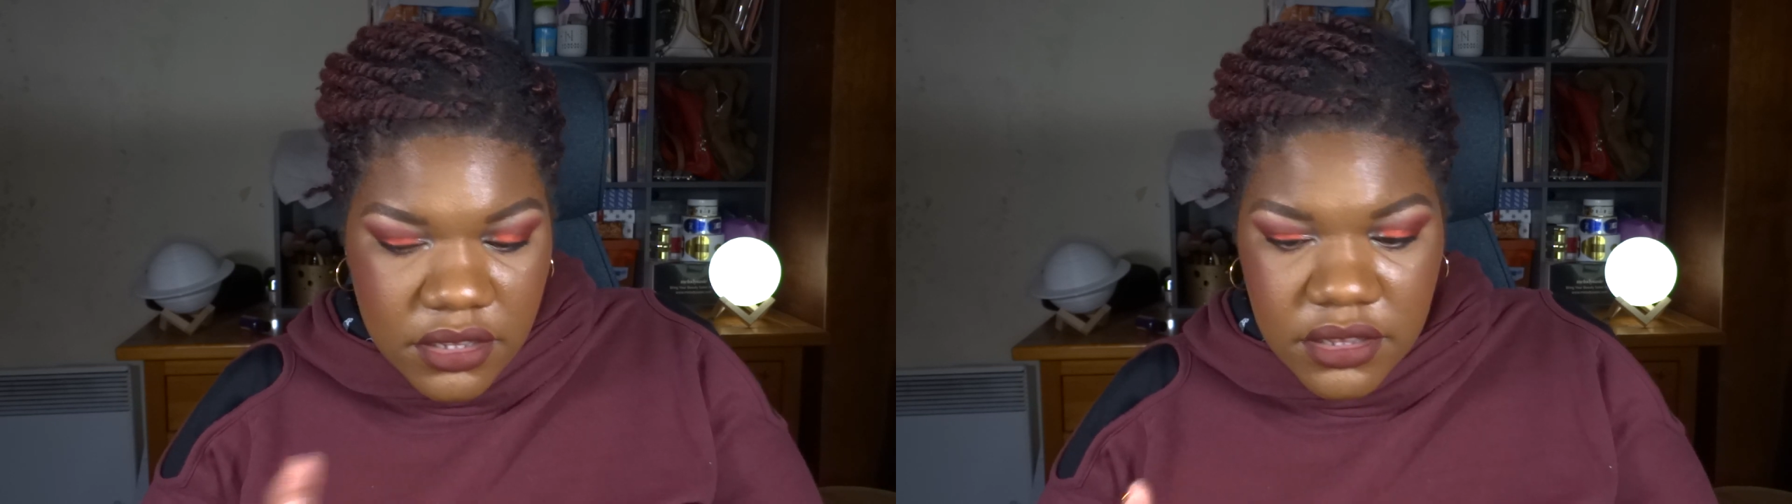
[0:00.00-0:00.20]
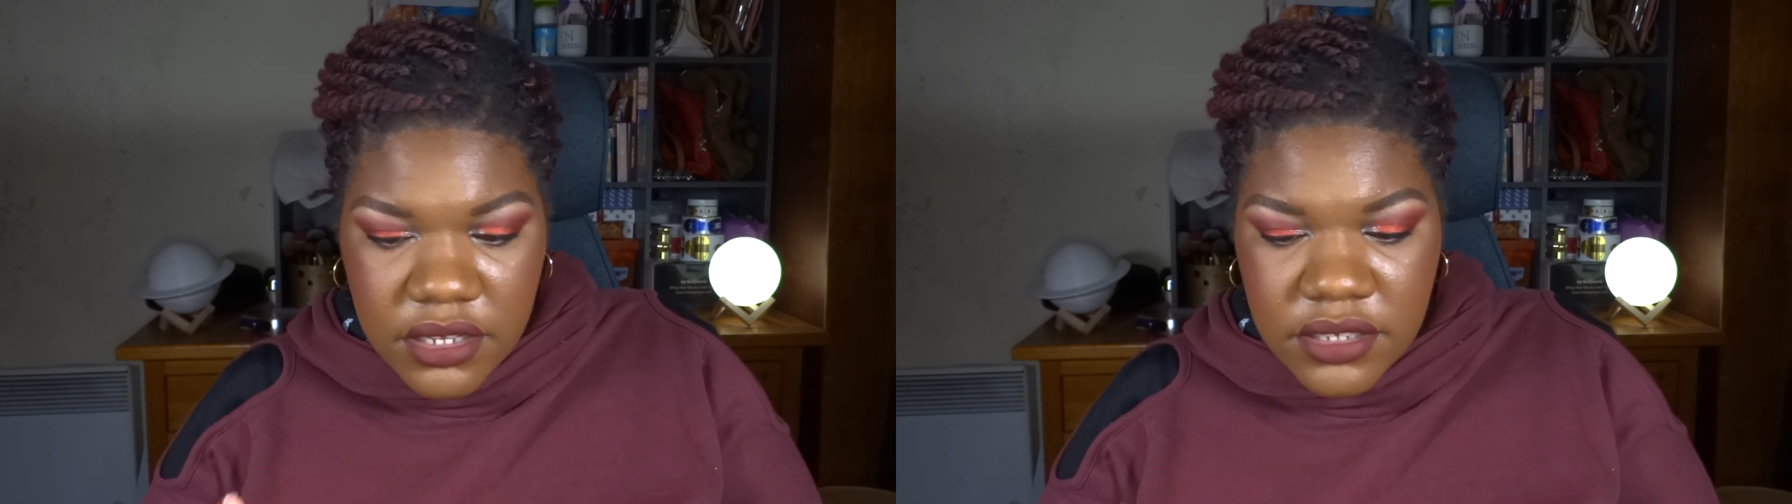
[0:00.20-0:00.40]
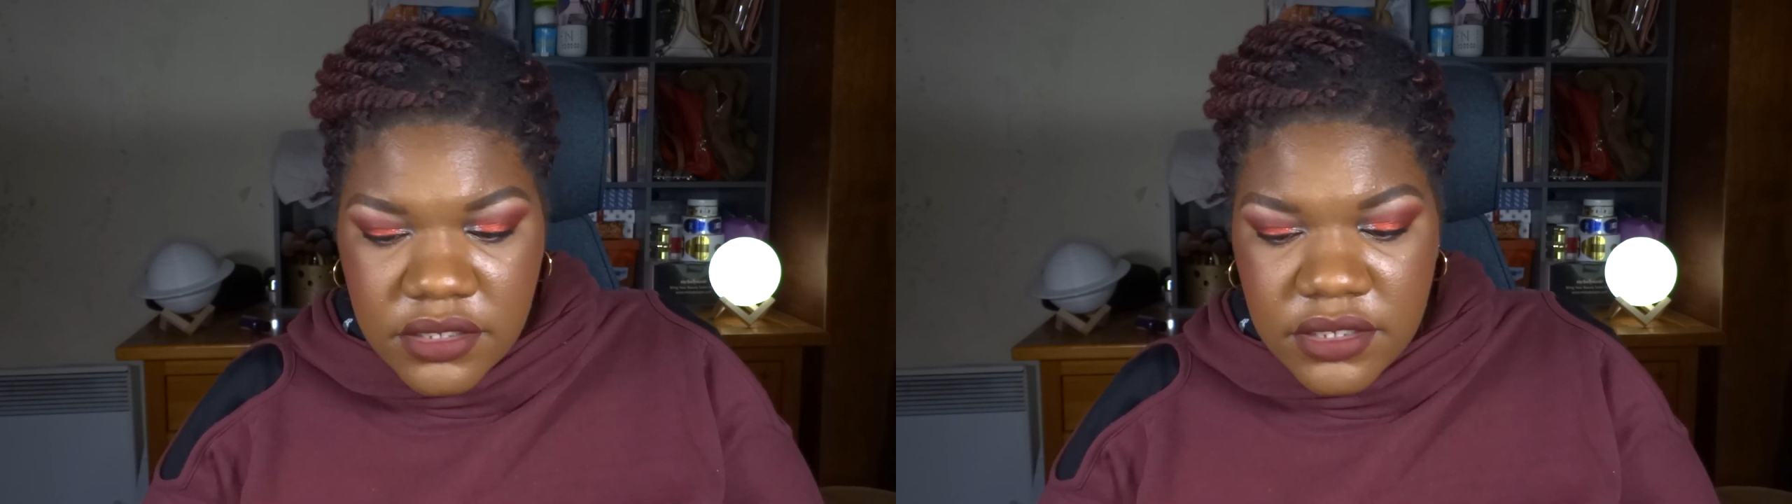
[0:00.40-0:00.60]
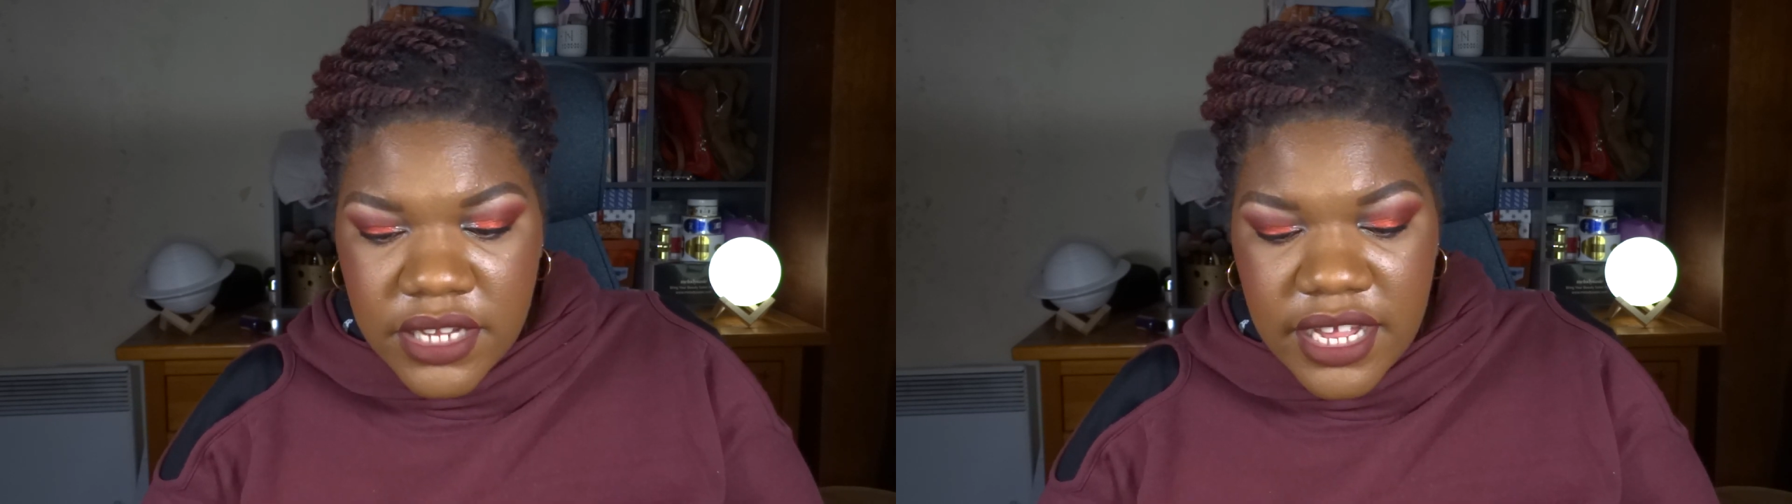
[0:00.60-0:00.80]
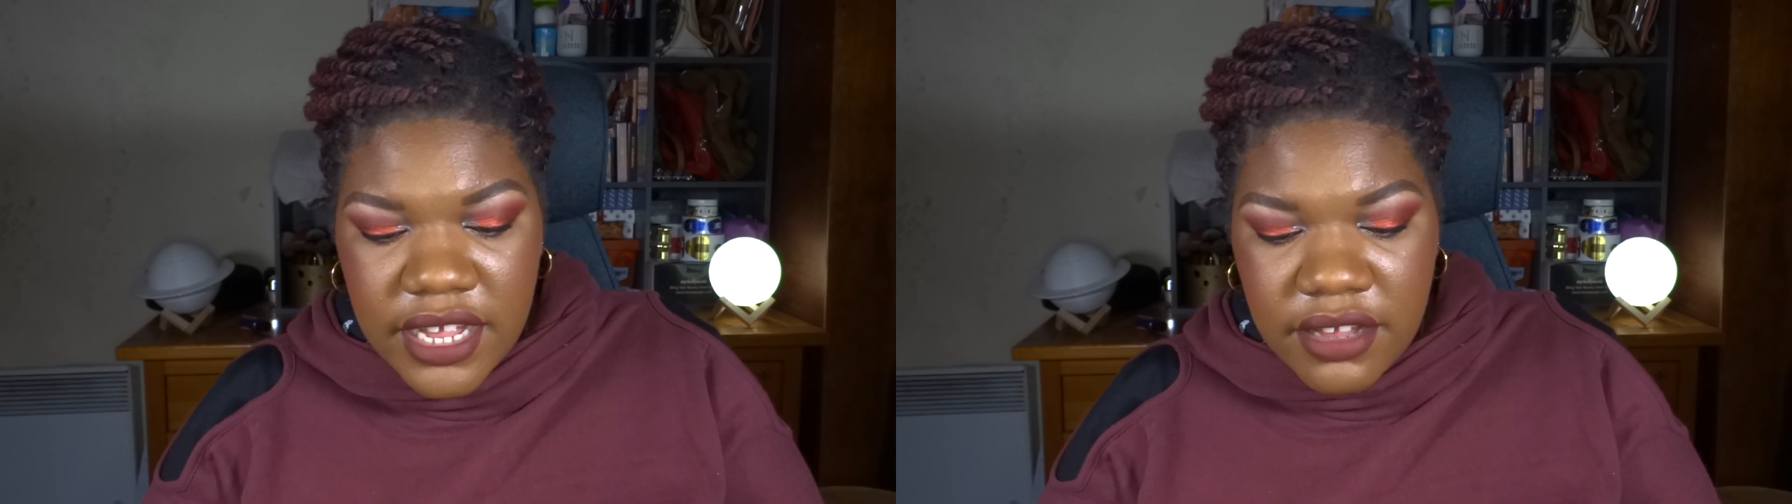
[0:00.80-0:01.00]
doesn't
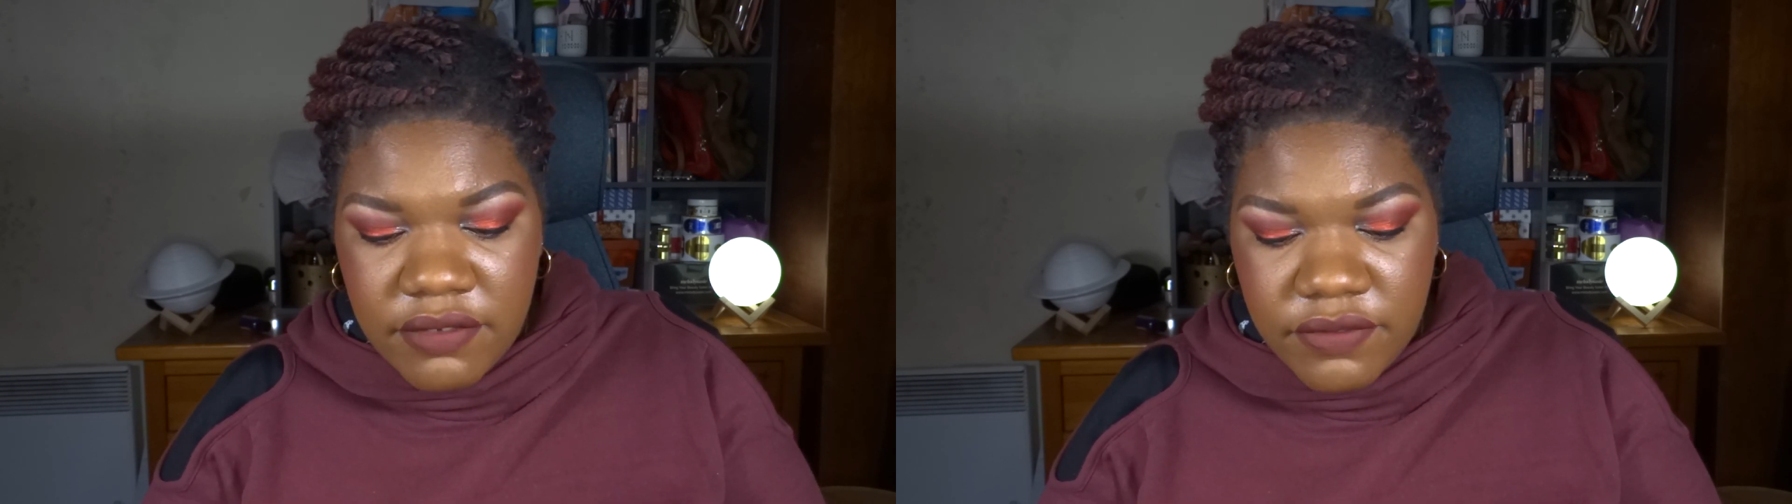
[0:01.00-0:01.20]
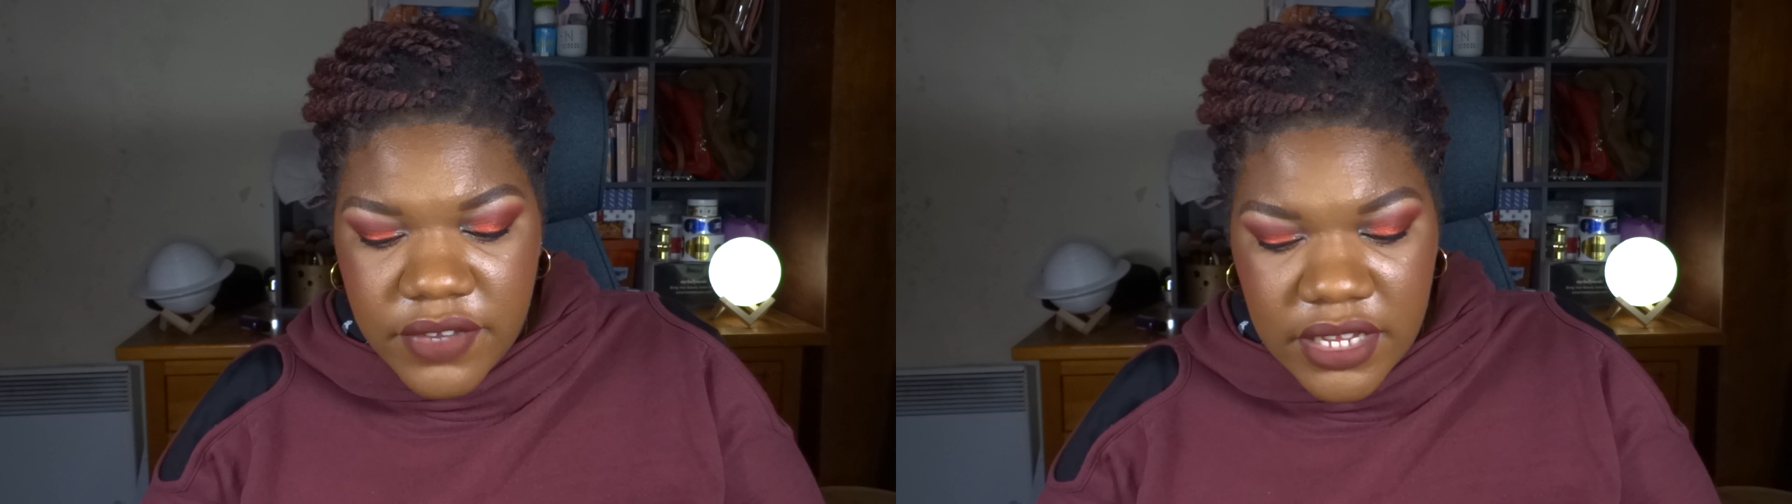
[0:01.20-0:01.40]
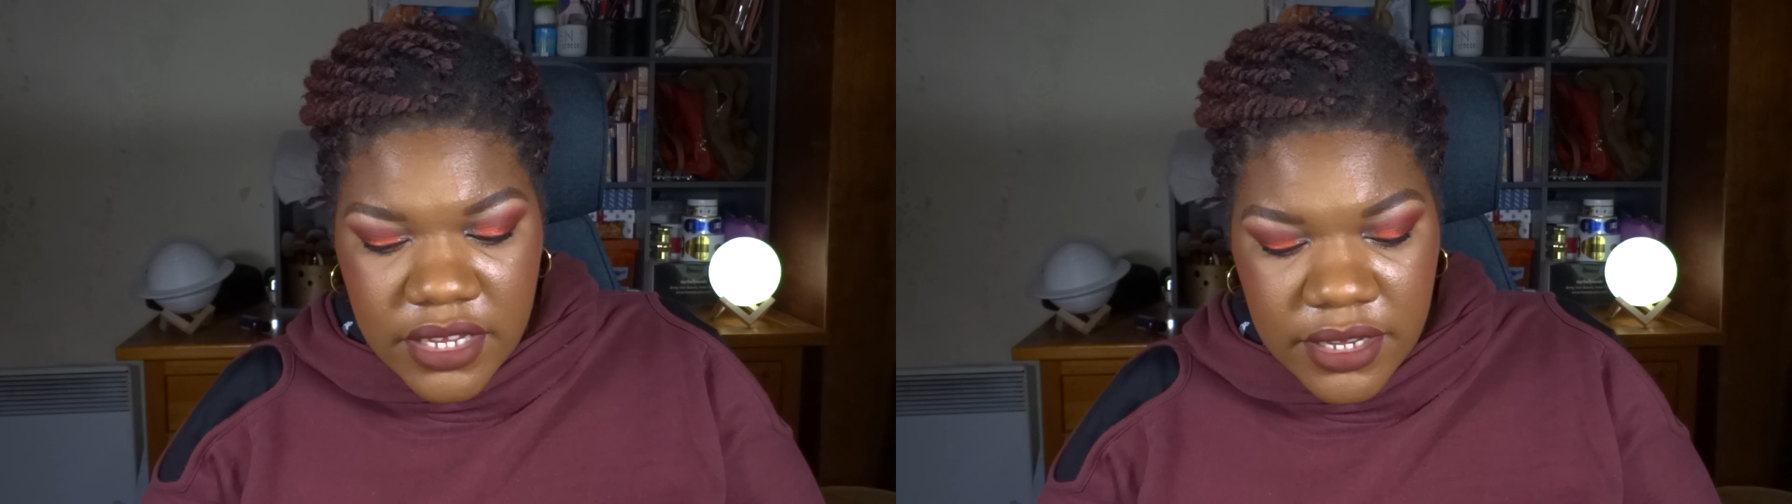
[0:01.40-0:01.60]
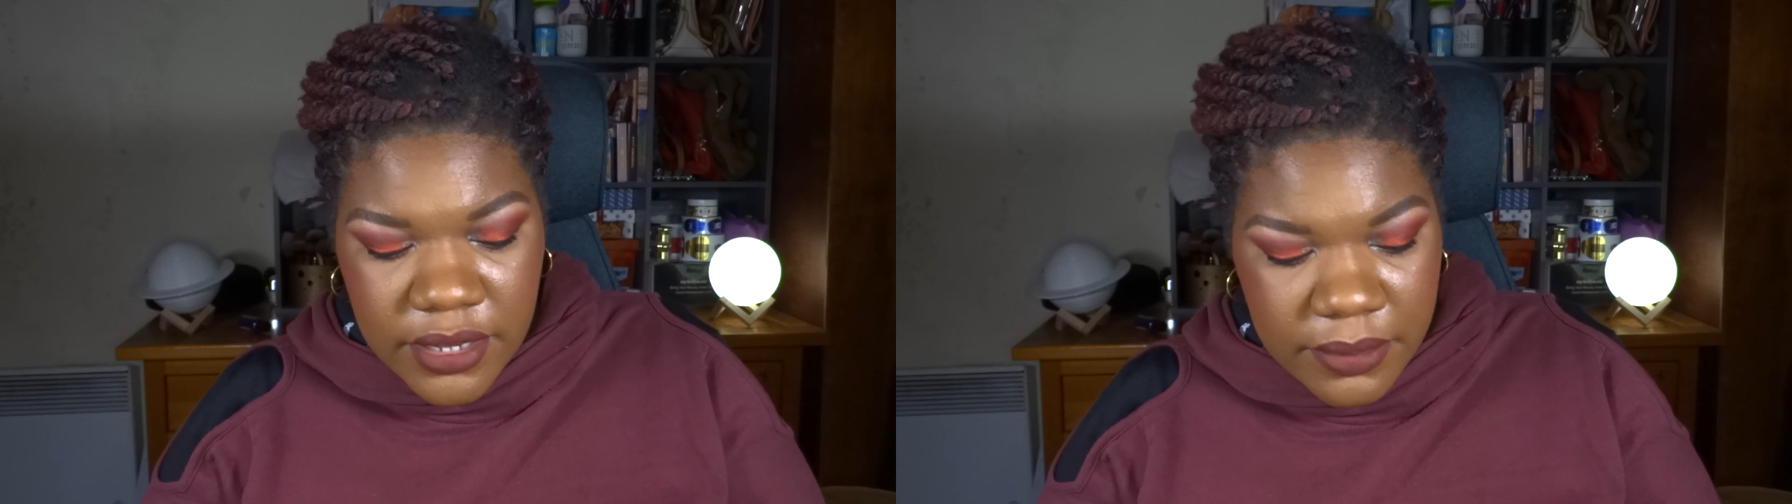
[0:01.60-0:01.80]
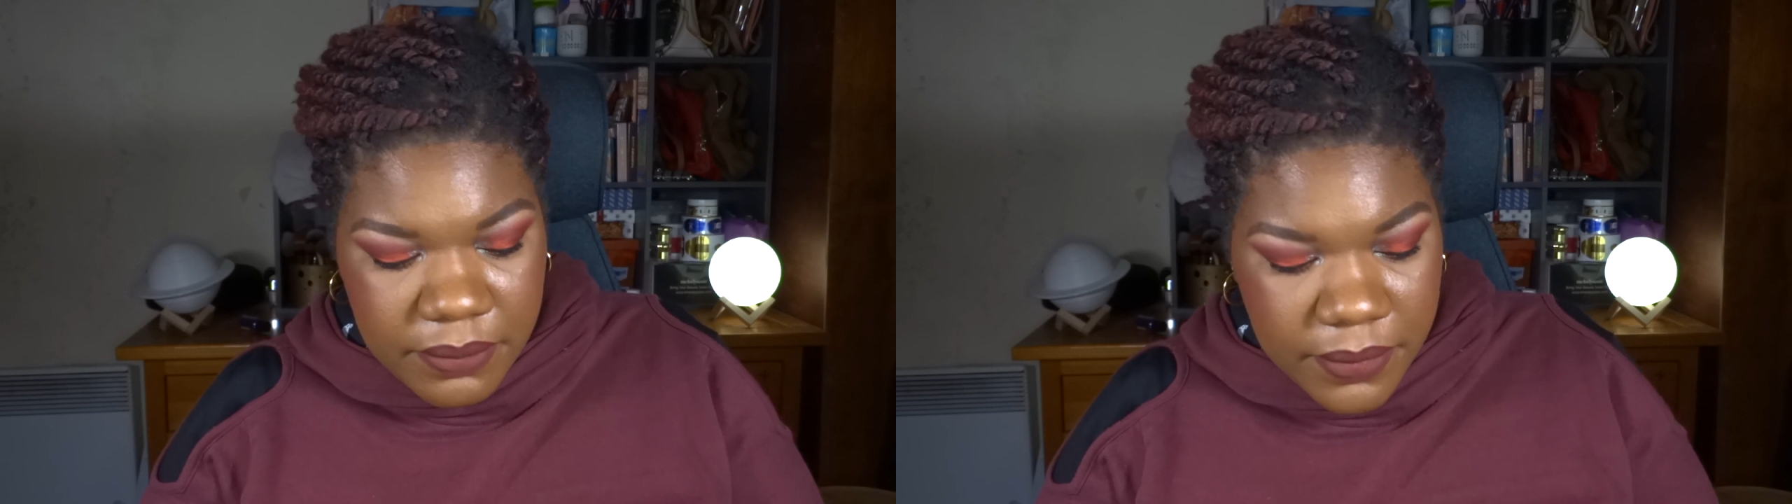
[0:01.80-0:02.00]
have
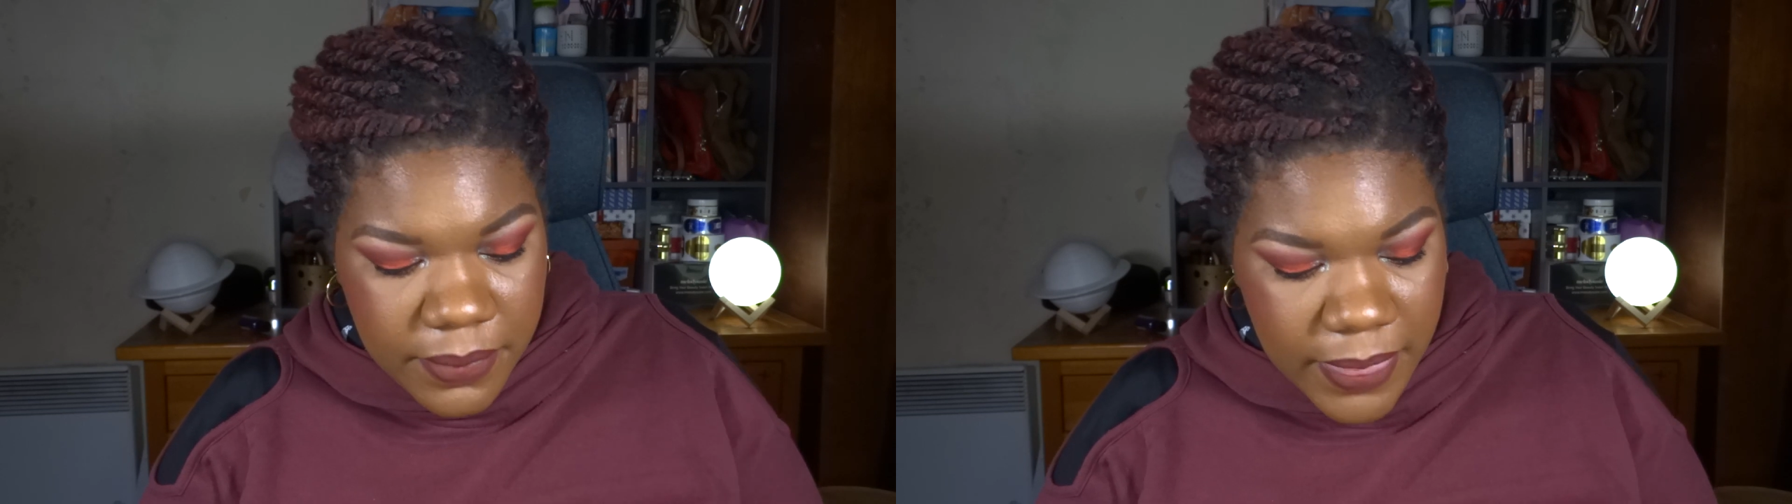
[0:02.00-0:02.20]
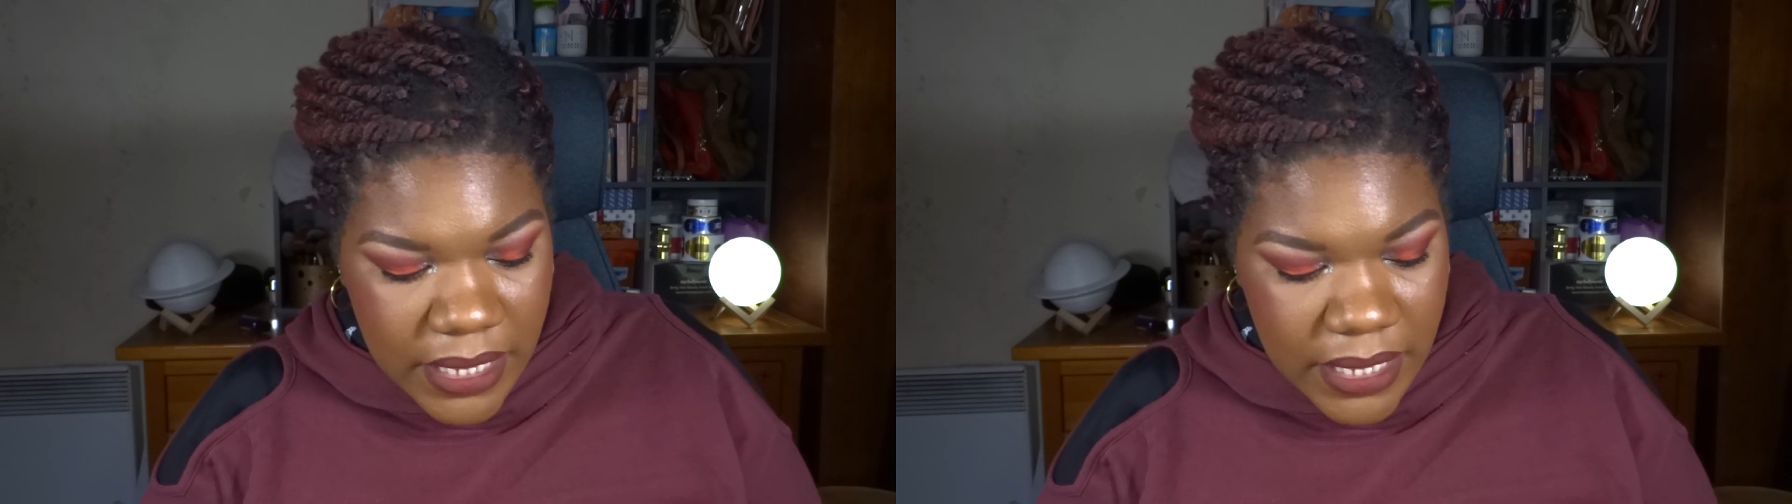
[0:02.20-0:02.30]
an